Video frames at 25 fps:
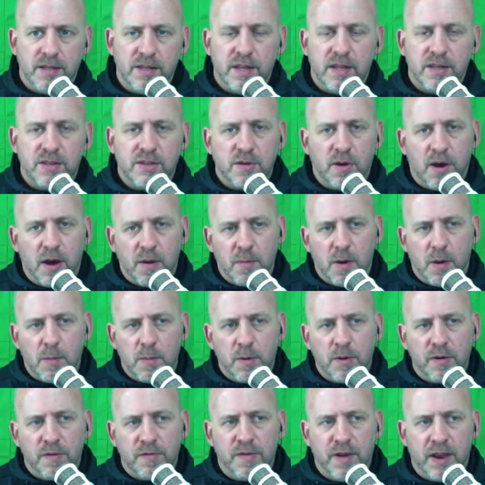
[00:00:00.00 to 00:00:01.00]
so I'm a
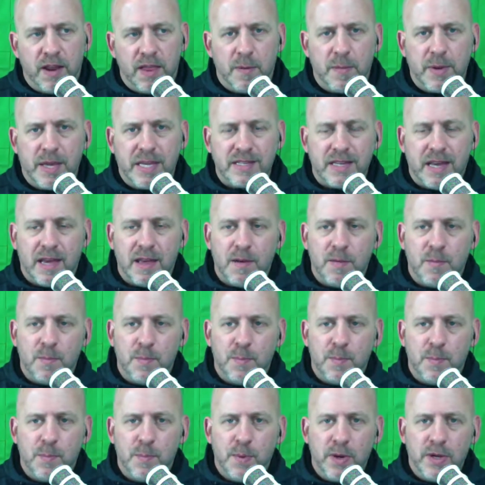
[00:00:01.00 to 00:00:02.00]
real fan of that
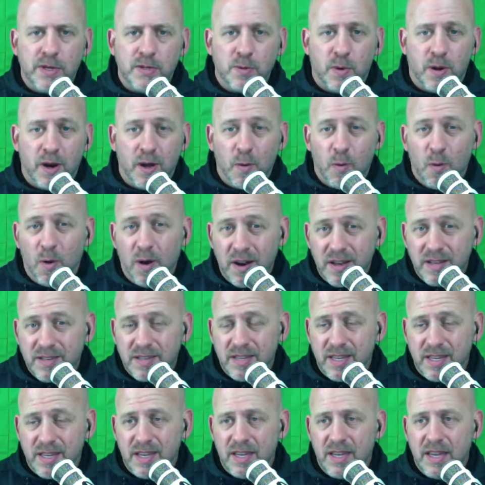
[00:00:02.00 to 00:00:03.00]
because what I want to
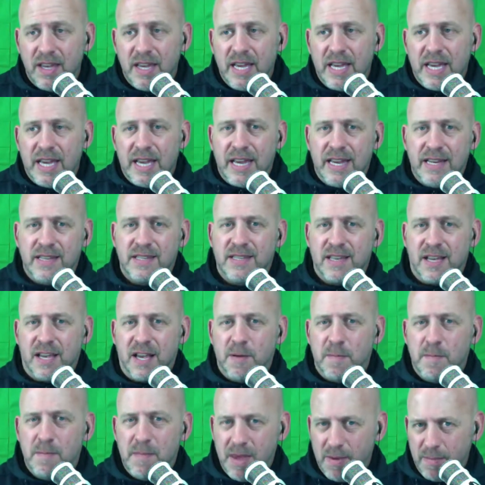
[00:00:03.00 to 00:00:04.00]
see is the
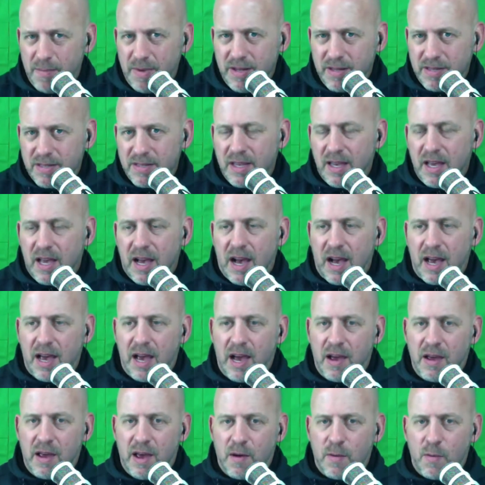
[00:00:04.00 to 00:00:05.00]
commitment.
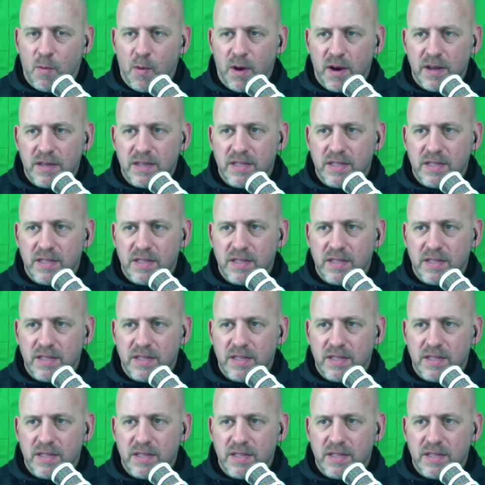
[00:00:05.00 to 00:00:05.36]
I want to